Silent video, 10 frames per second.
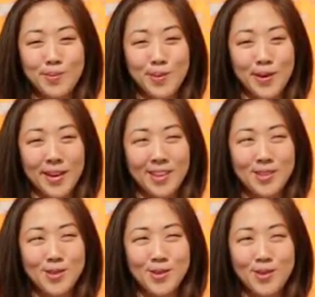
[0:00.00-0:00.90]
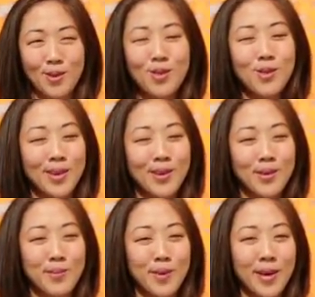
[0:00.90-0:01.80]
boy, 2,
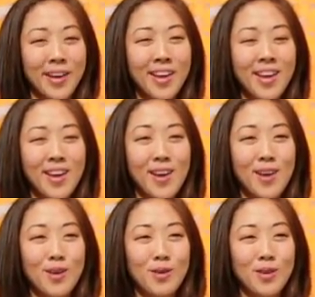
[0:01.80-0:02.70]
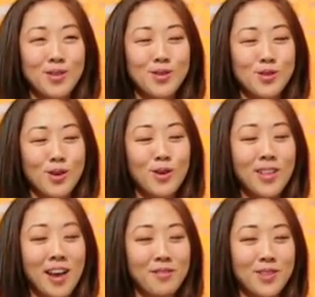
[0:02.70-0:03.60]
3-year-old boy, so
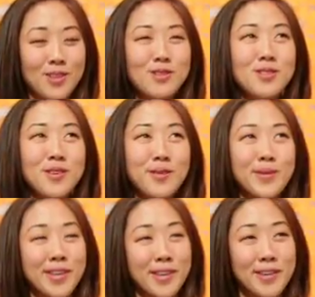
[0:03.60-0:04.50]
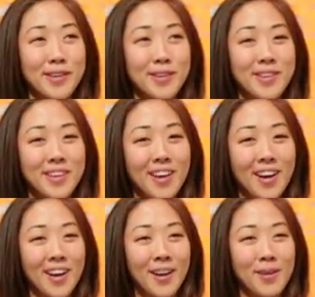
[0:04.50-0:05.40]
lively, so cute.
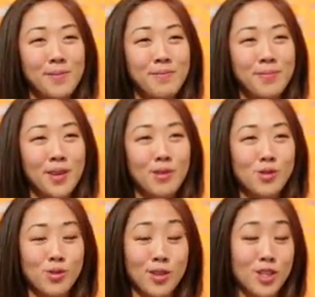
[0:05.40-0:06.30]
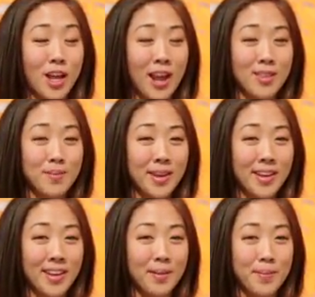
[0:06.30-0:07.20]
He was really shy in the
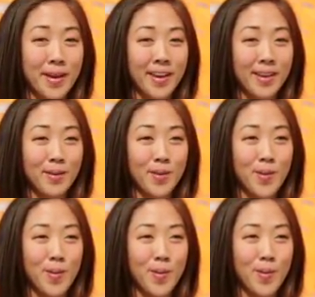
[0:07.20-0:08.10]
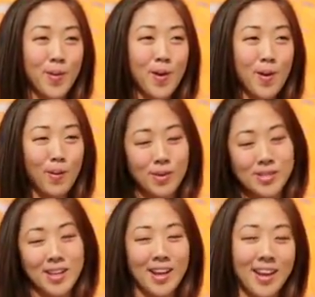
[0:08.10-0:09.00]
beginning, but once
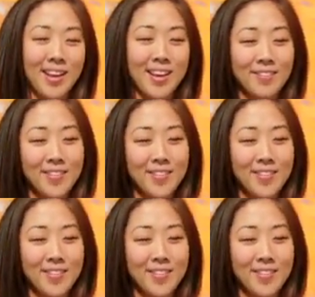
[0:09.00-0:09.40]
I kind of